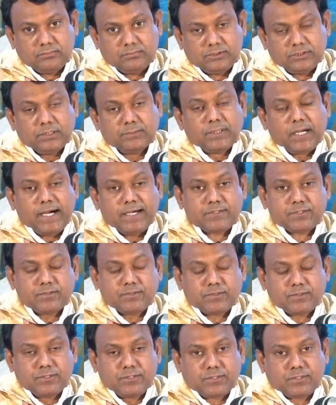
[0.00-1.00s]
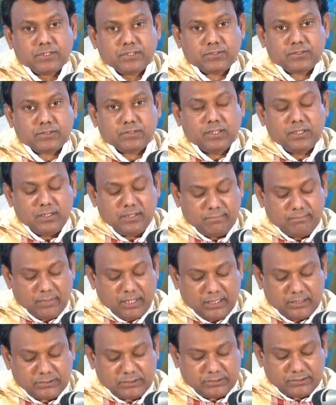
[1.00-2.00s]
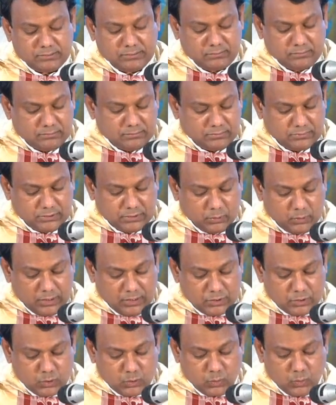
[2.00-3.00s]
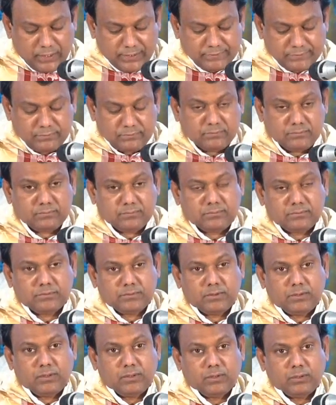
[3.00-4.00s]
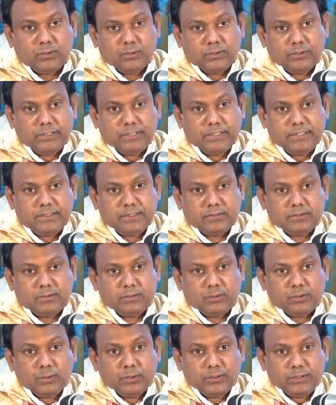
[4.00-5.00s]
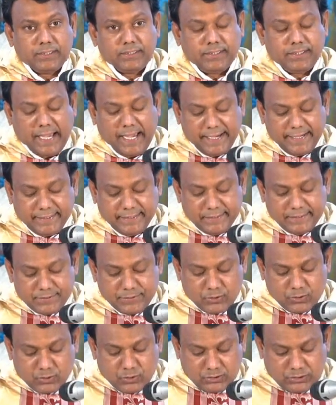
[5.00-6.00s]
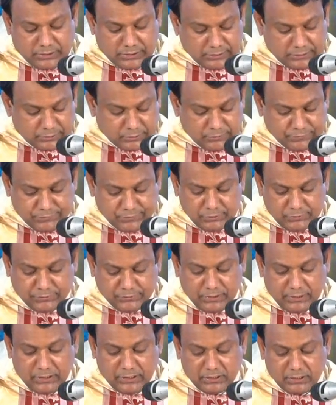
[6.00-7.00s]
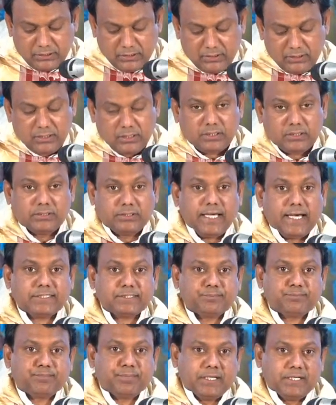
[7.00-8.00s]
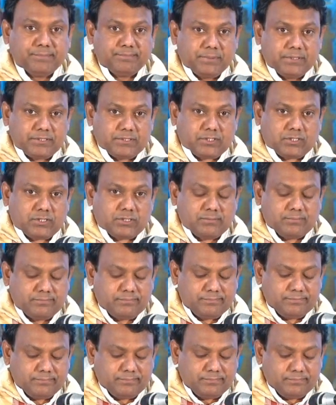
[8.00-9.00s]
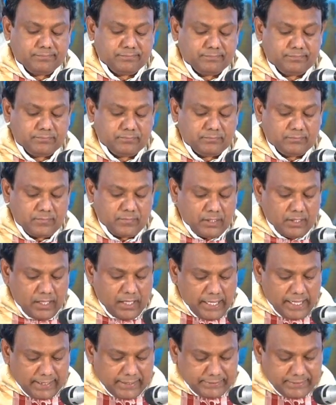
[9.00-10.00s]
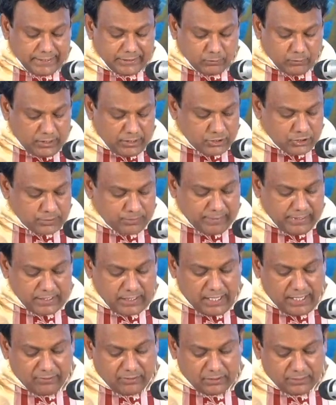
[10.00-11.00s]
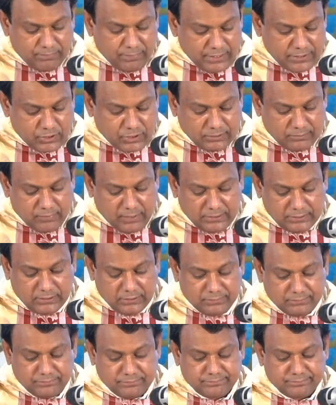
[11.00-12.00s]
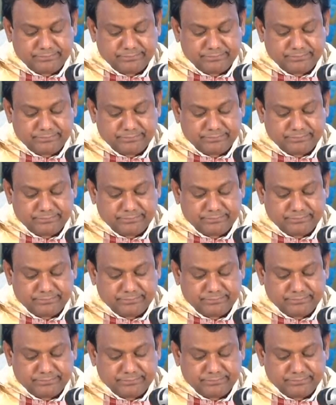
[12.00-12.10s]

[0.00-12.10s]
Dear brothers and sisters, but there was one who in the highest degree fulfilled that purpose. And that was our Blessed Mother.